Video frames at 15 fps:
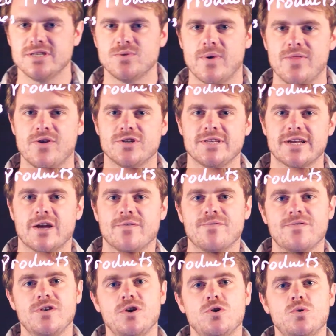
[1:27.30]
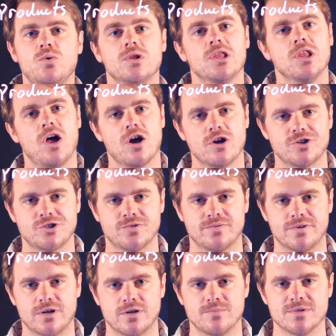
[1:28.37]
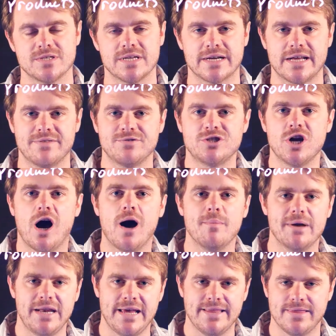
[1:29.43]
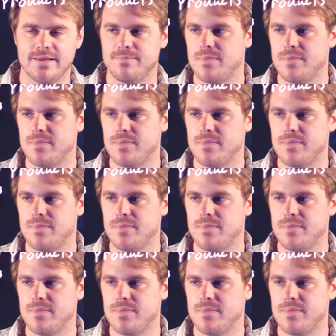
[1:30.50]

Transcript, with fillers: is when there's like a few large firms that kind of dominate the